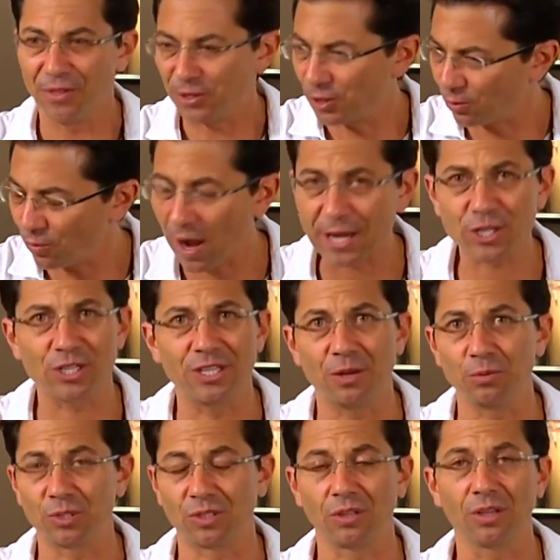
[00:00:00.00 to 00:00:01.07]
the direction that
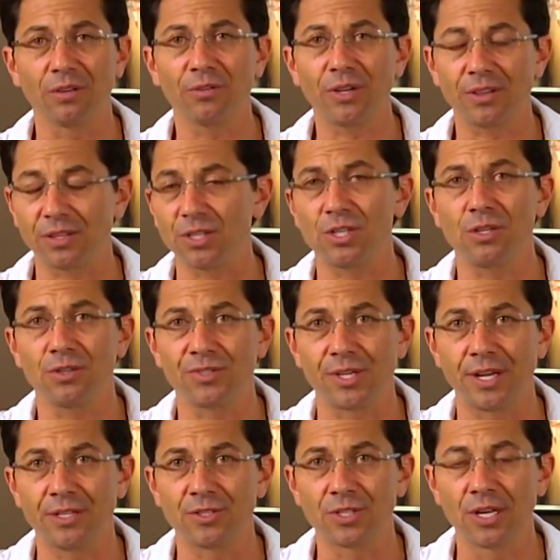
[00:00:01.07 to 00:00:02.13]
was delivered at this year's
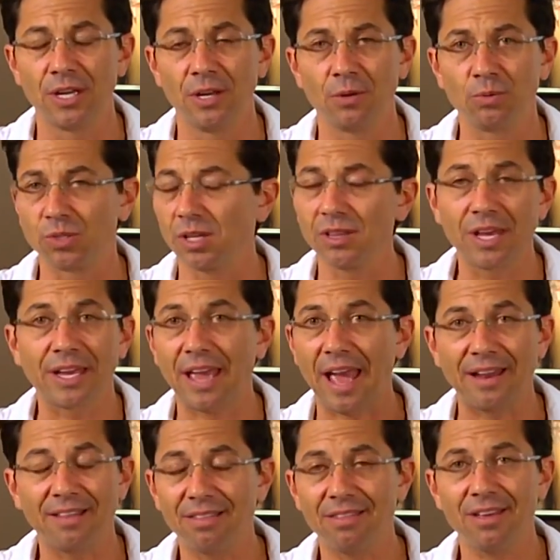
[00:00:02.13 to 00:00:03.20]
Edge was unlike
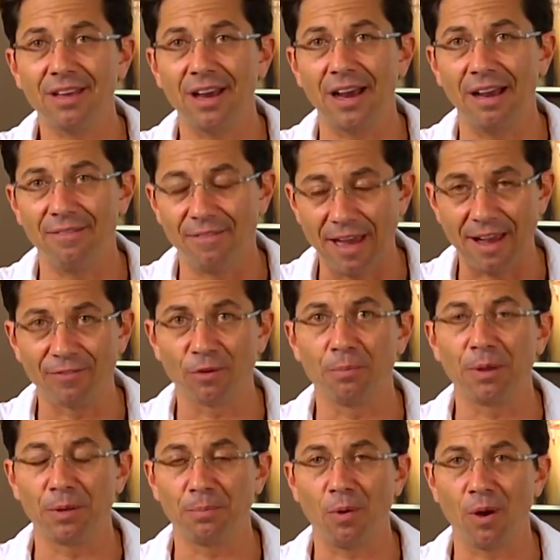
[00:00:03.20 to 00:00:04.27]
anything I've ever
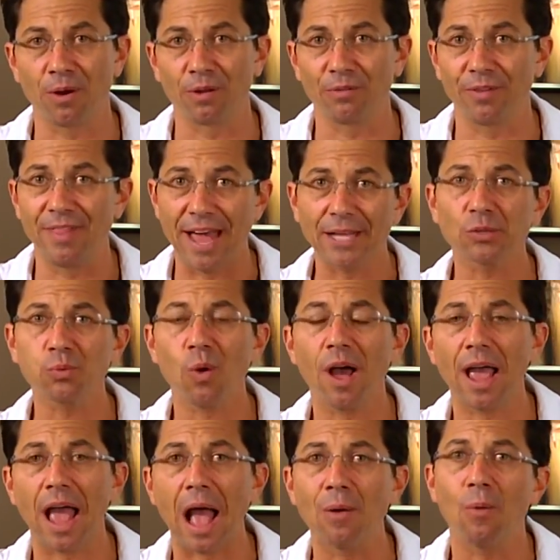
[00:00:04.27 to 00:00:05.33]
been a part of. And that's
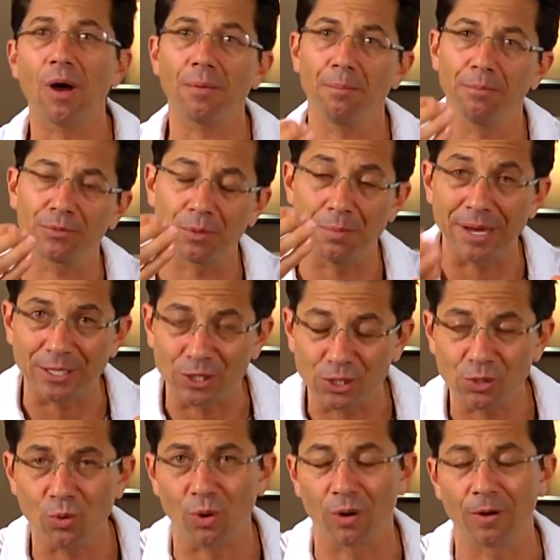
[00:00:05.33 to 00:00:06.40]
why I want to make
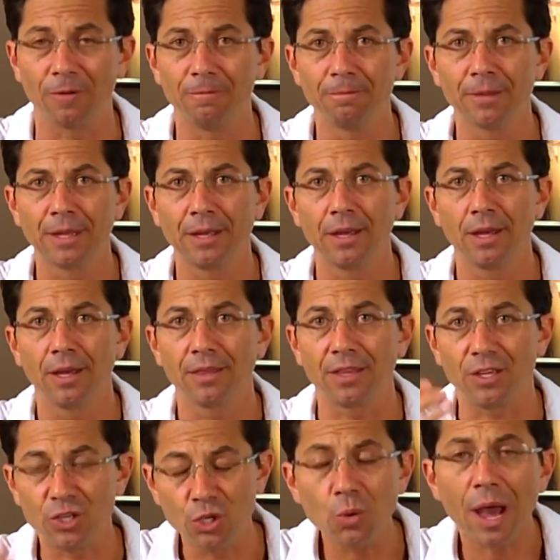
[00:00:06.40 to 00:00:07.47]
sure that
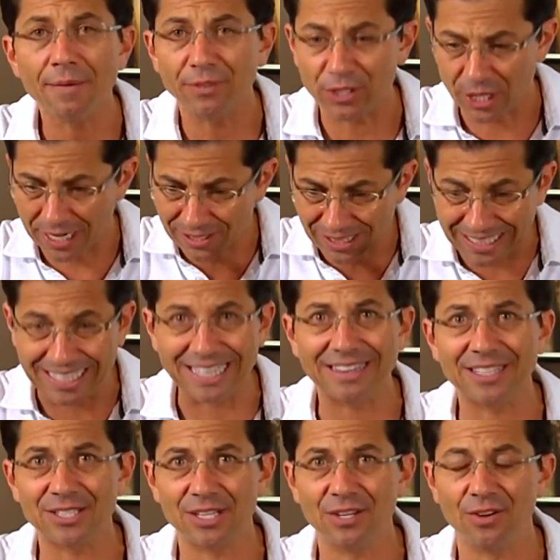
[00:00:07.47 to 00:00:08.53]
you have the chance to get
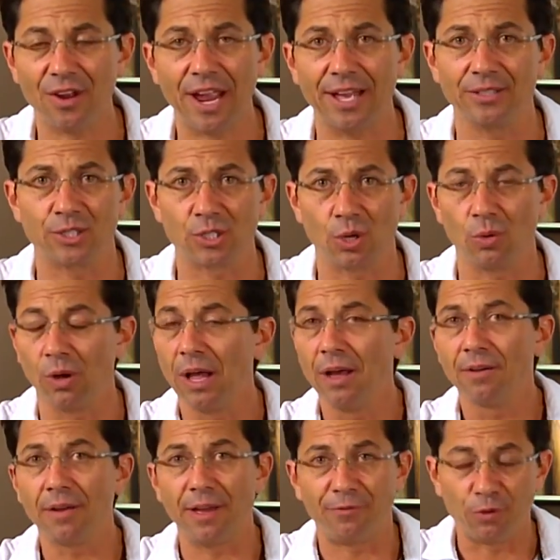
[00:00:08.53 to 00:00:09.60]
this in your hands. So
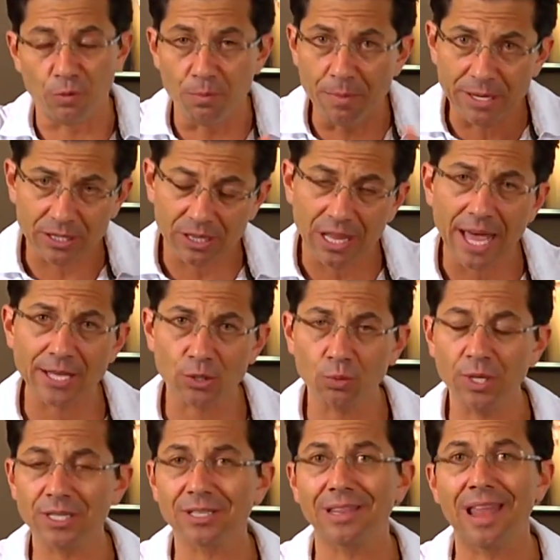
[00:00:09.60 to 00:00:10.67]
if you missed last
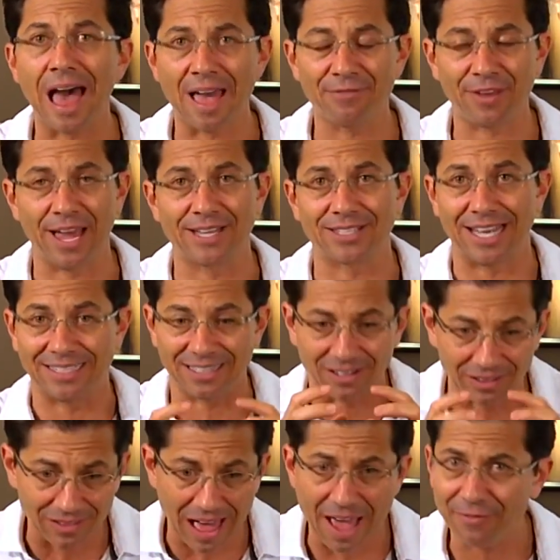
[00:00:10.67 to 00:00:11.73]
week's live cast, I did a
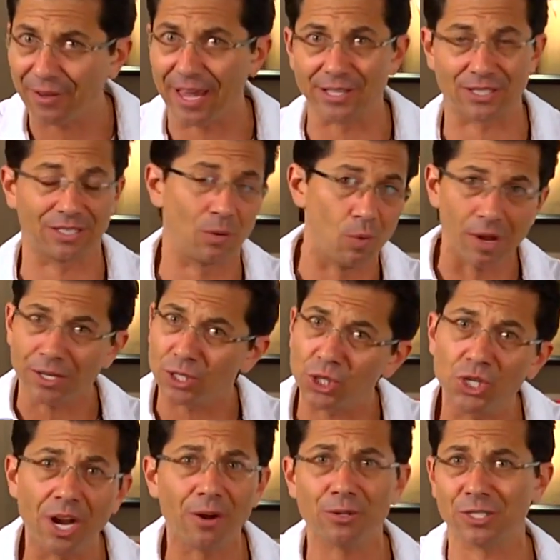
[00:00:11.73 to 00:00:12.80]
live cast because I wanted to
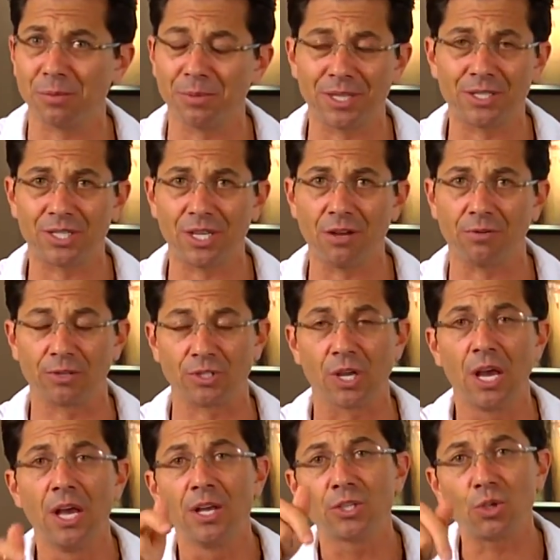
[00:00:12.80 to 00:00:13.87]
share some of these secrets.
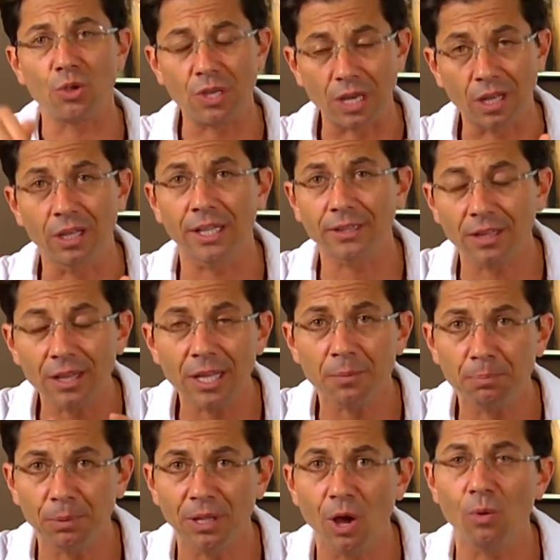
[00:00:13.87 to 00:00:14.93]
So you can click the
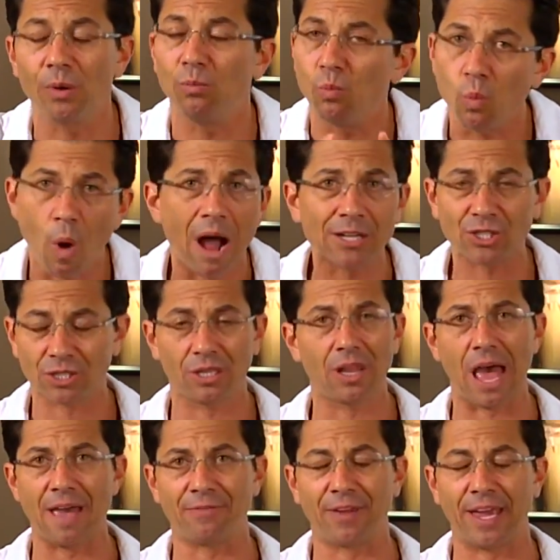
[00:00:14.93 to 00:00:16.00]
link below and watch the live